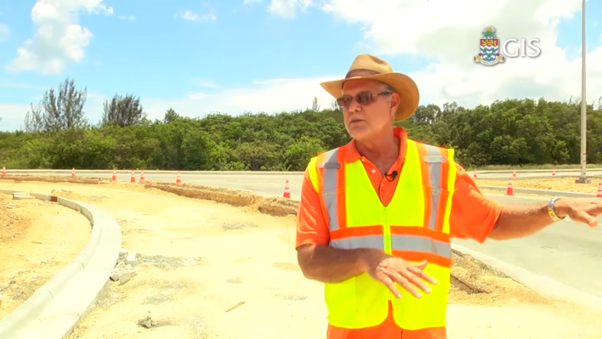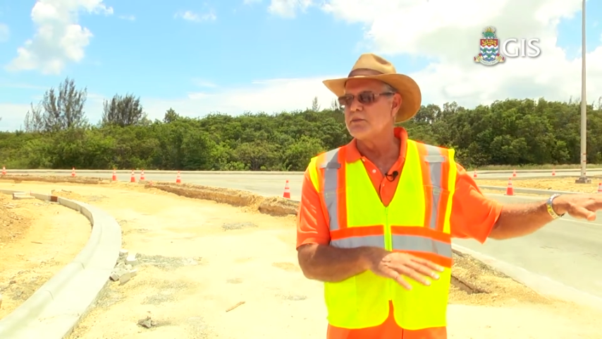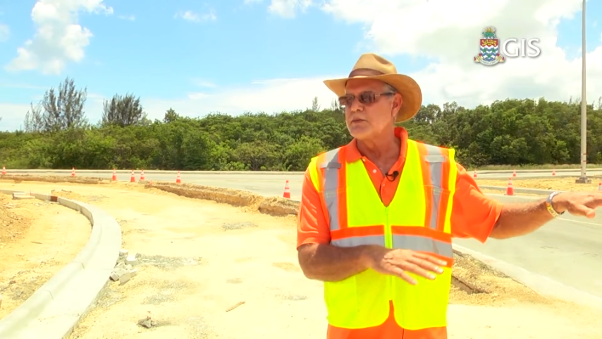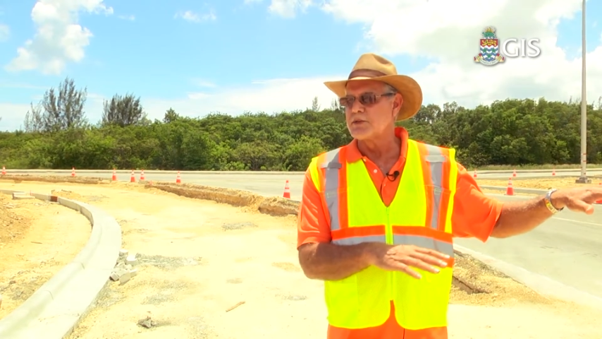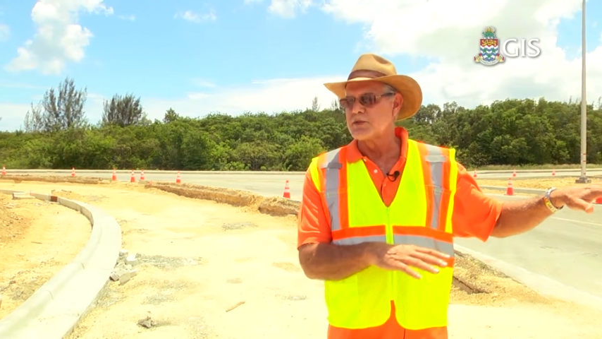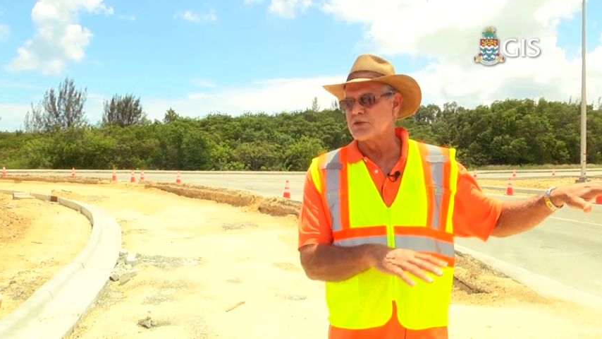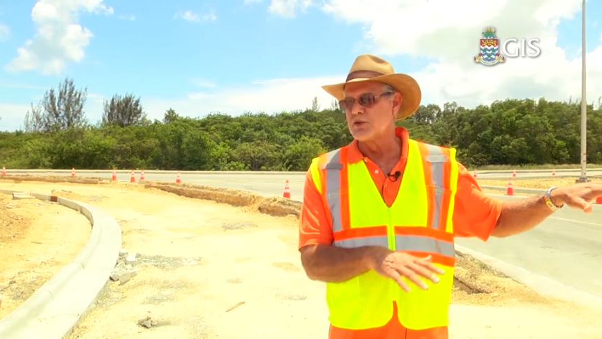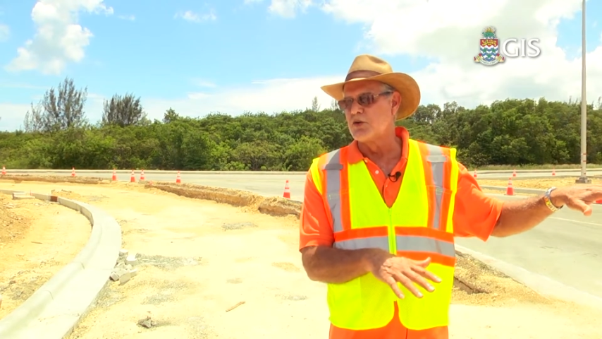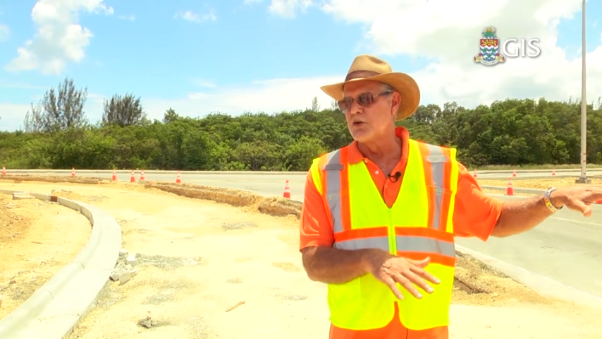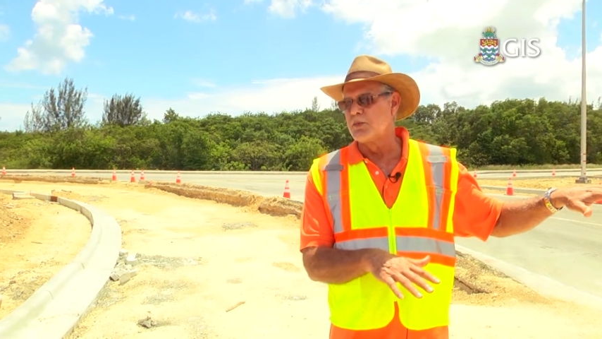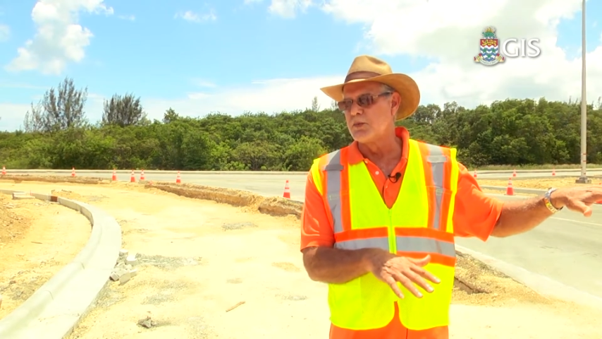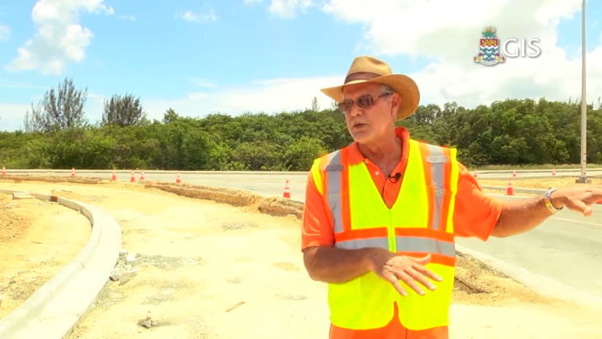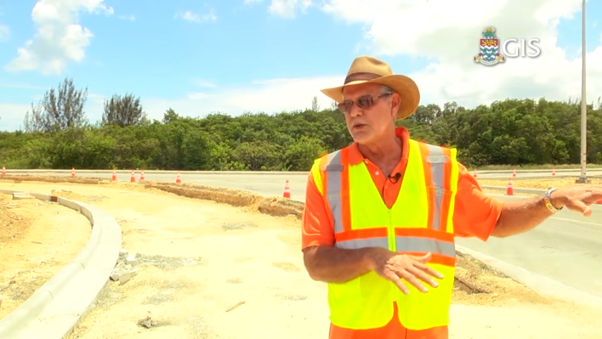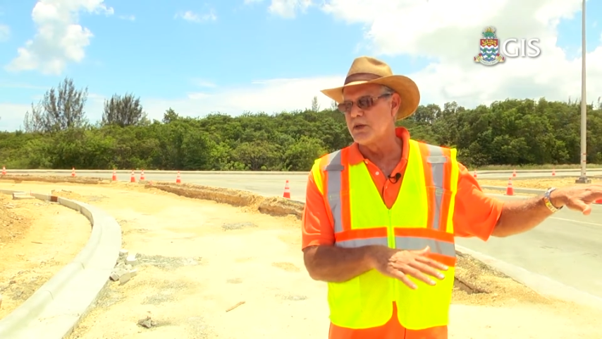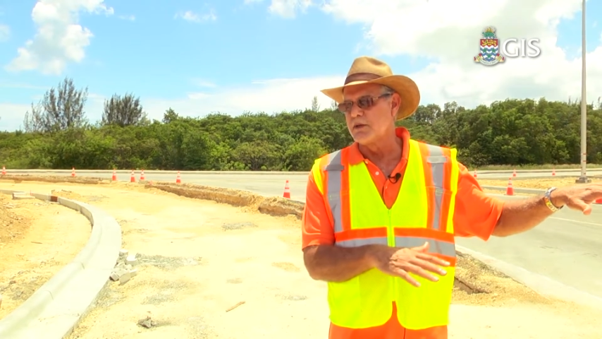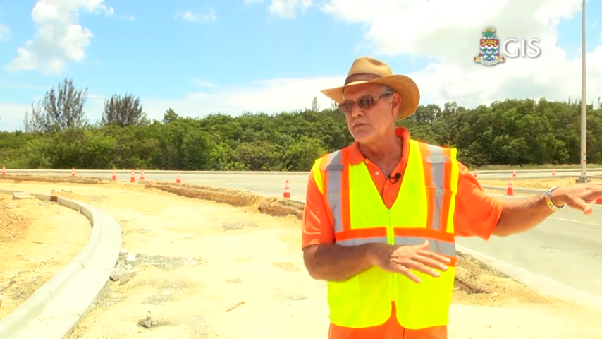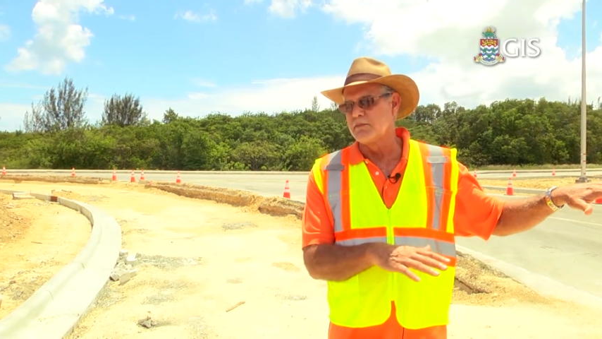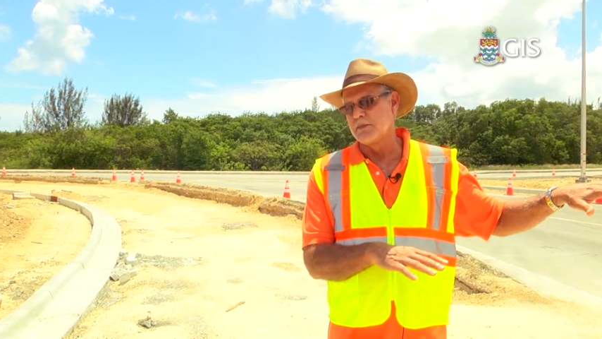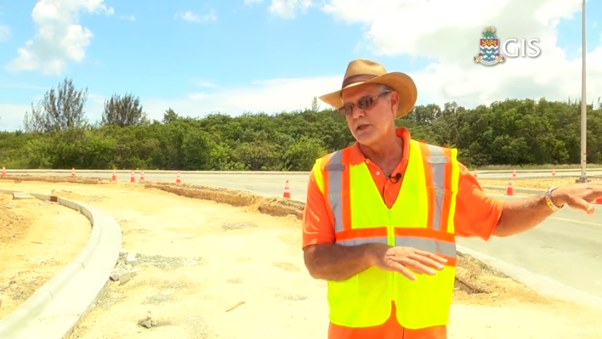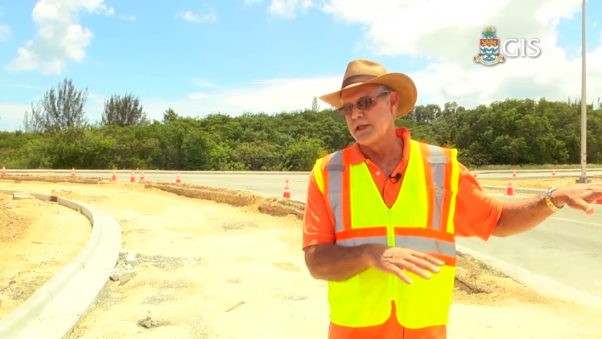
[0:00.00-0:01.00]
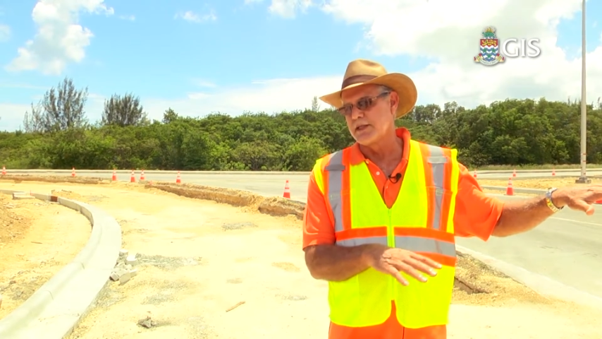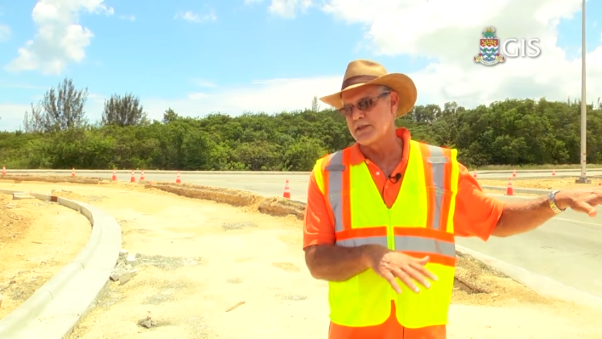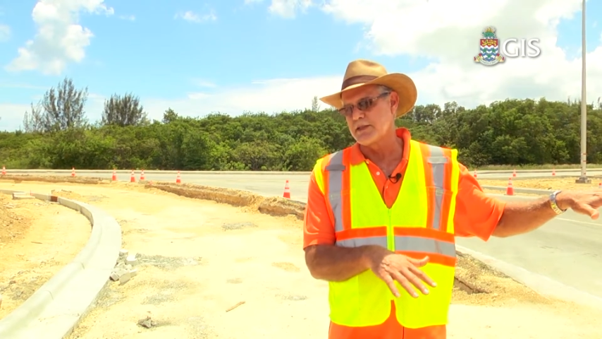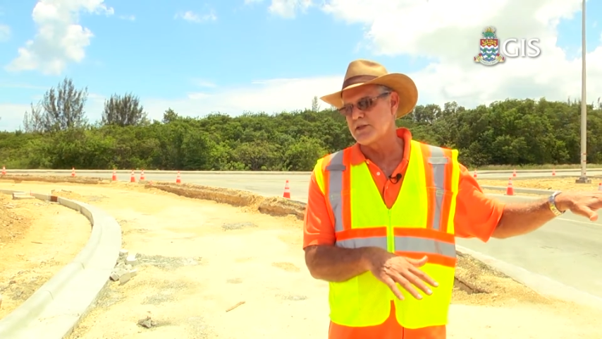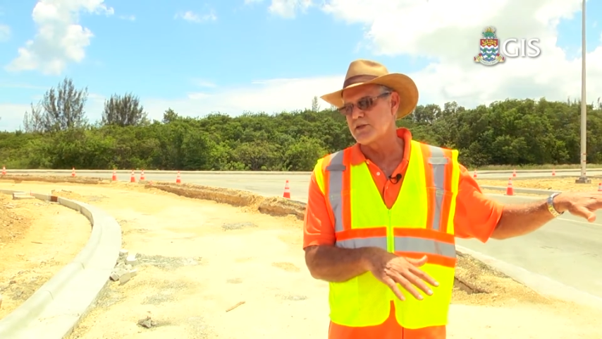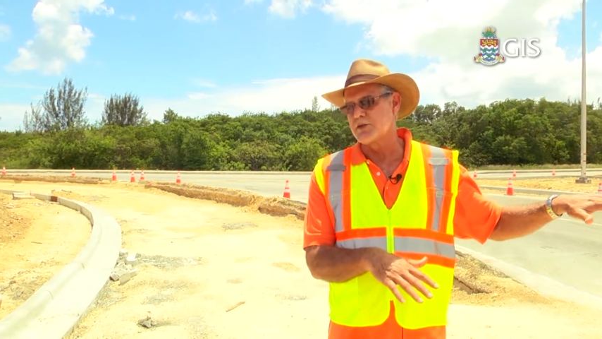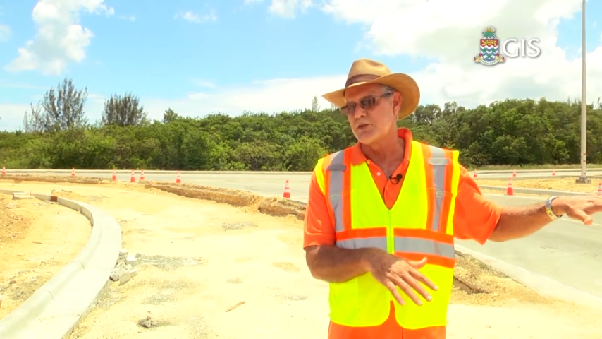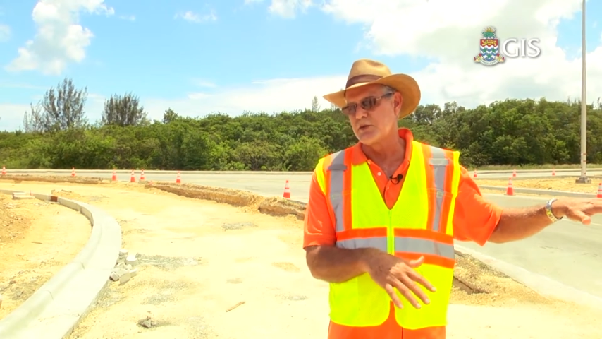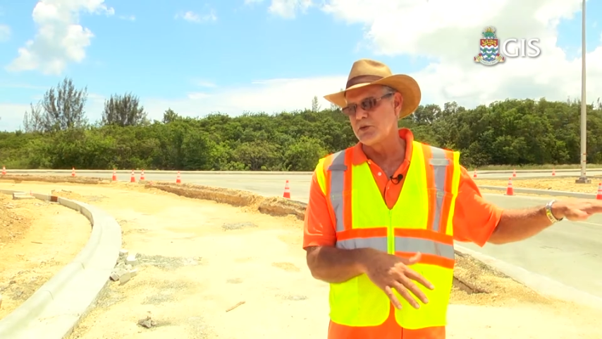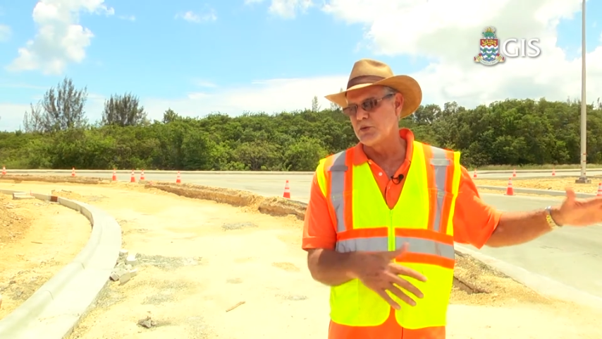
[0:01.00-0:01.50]
the slope of the
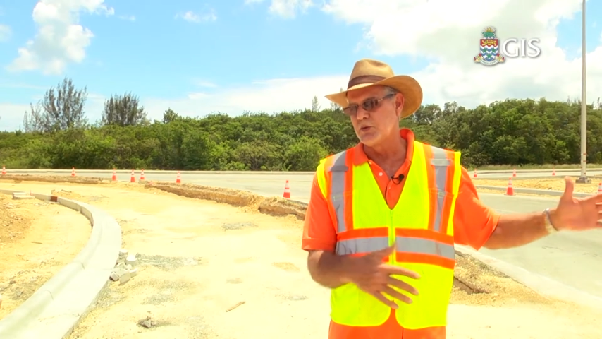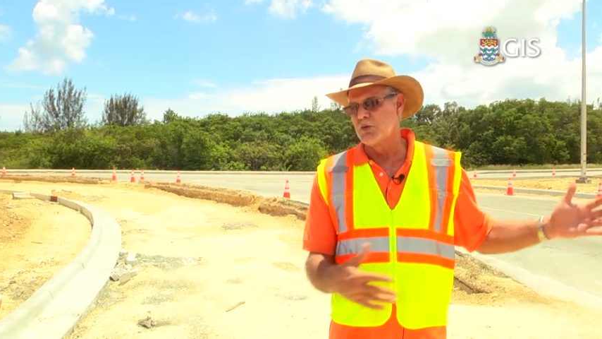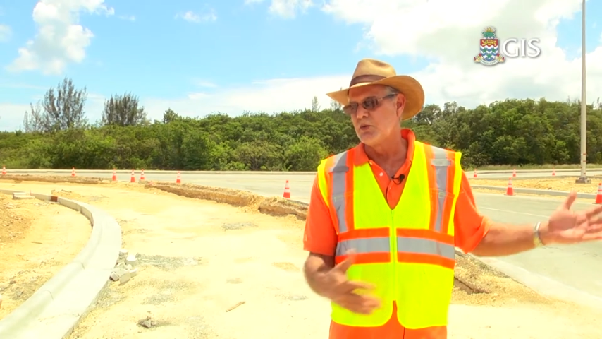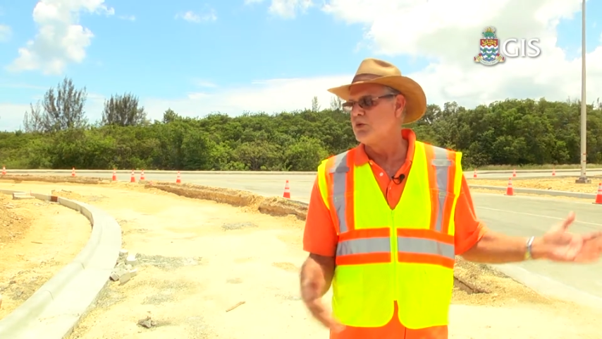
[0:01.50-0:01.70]
existing 2,